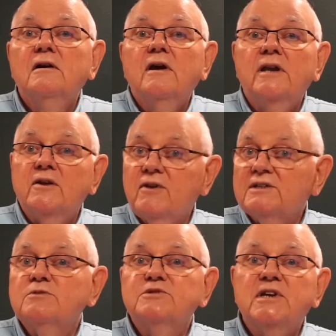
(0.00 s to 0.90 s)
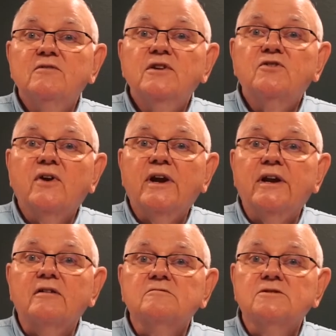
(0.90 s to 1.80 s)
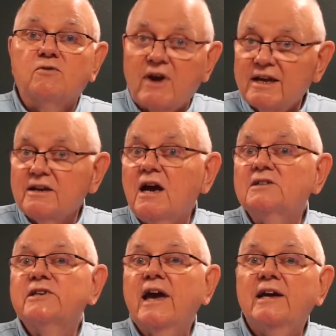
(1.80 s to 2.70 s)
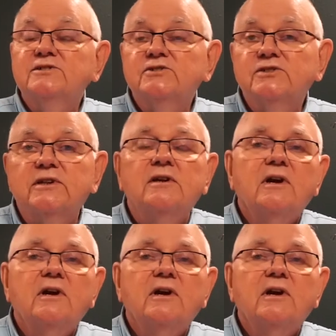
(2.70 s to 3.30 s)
and they've had some safety training to recognize the hazards and